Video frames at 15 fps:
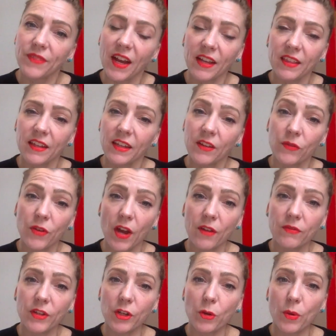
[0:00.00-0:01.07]
I think if you have
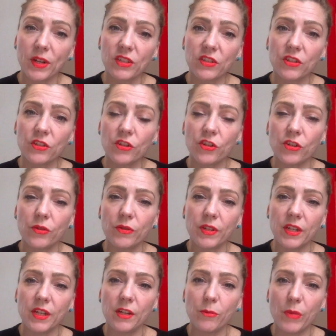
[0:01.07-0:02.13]
any questions, shoot
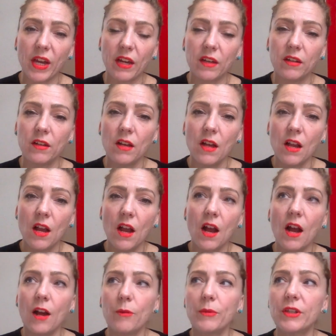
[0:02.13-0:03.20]
an email.
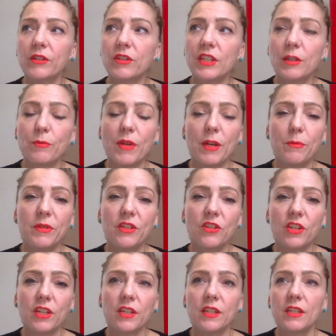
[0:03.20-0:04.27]
There's some
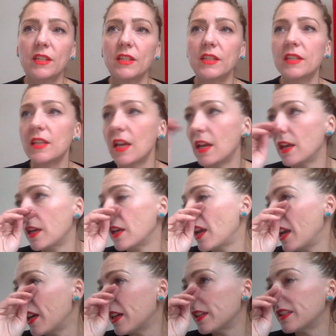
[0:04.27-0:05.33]
images
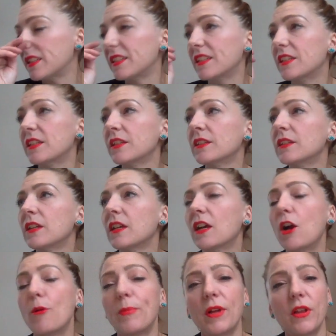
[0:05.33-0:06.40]
and
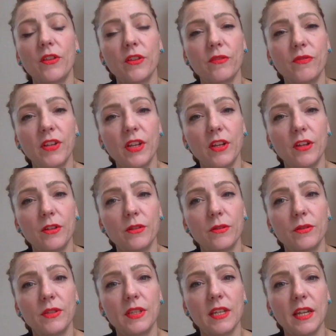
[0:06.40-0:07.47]
a couple other
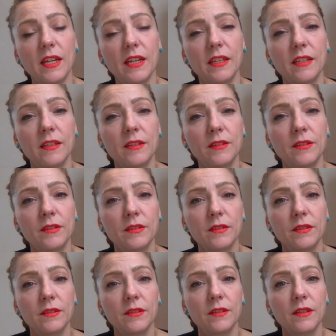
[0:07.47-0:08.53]
videos in
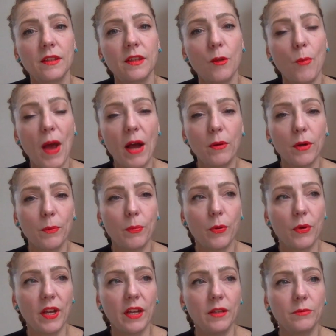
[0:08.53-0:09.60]
the
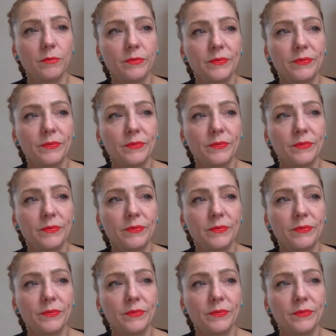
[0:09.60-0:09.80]
PowerPoint.